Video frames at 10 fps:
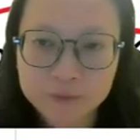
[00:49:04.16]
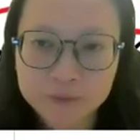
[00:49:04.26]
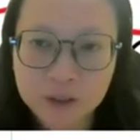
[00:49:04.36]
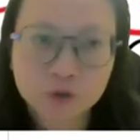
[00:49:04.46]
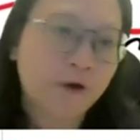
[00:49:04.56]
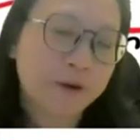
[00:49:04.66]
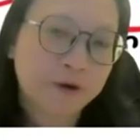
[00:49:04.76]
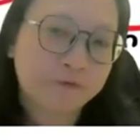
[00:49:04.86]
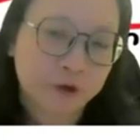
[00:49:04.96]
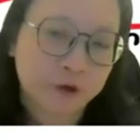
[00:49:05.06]
lambda to
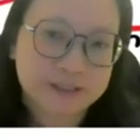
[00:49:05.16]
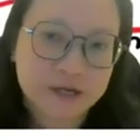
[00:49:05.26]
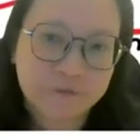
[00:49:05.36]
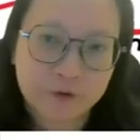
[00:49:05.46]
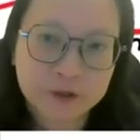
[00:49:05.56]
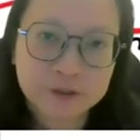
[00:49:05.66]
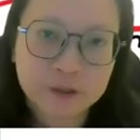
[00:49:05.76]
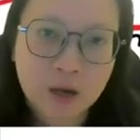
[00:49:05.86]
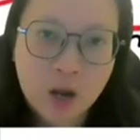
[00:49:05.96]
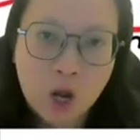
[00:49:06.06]
find my frequency
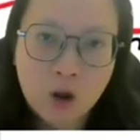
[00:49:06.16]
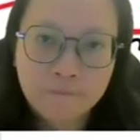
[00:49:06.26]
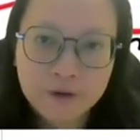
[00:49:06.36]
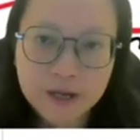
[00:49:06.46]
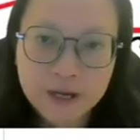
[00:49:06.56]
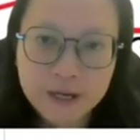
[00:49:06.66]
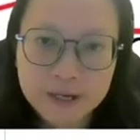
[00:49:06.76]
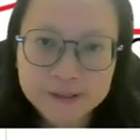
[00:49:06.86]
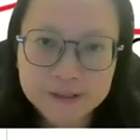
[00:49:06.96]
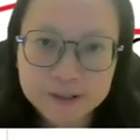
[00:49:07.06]
first.
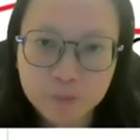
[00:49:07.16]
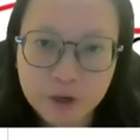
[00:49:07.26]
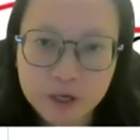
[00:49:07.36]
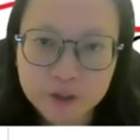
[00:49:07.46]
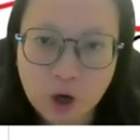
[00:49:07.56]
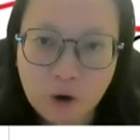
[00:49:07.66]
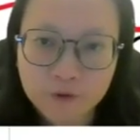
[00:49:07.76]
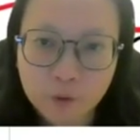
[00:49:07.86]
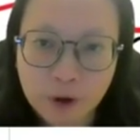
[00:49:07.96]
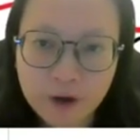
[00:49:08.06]
V is the speed of
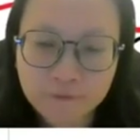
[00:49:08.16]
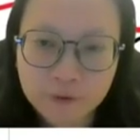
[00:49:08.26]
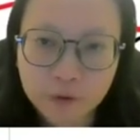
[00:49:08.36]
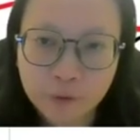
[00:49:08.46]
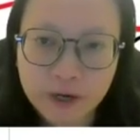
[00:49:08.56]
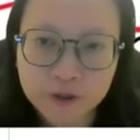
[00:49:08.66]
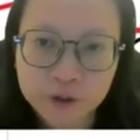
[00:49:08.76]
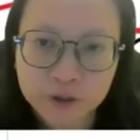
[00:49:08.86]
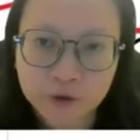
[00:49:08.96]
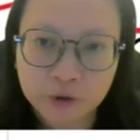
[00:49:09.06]
the wave,
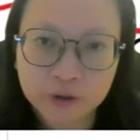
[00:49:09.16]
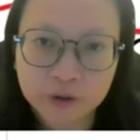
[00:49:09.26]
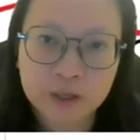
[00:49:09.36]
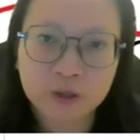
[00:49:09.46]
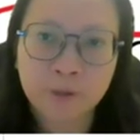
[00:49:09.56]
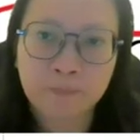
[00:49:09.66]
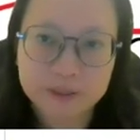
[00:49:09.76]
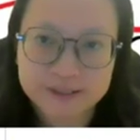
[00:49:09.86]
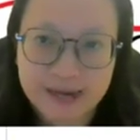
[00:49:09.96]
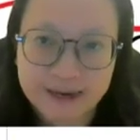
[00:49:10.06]
330 meters
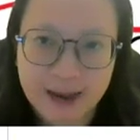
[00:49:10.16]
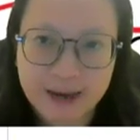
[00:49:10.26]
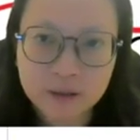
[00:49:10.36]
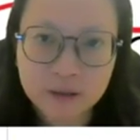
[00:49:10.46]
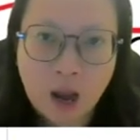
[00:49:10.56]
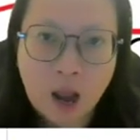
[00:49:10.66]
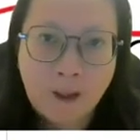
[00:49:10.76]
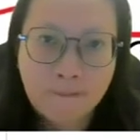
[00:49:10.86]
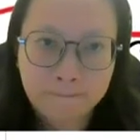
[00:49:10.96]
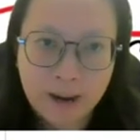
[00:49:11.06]
per second,
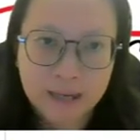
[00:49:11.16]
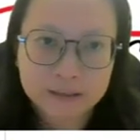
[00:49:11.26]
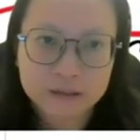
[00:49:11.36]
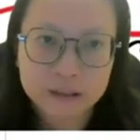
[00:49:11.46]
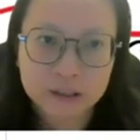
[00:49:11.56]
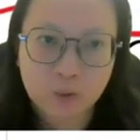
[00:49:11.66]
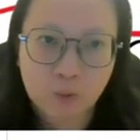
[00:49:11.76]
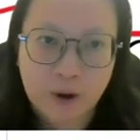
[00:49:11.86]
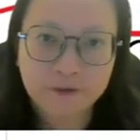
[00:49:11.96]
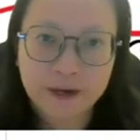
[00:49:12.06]
but the
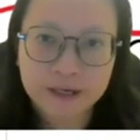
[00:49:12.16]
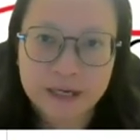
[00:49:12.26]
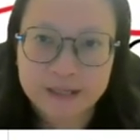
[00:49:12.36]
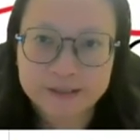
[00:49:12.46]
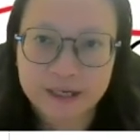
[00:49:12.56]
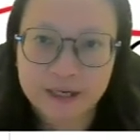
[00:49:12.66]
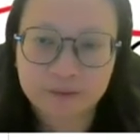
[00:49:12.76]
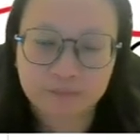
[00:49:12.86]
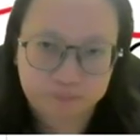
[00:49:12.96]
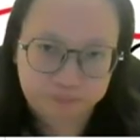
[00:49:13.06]
wavelength is
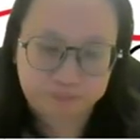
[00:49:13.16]
in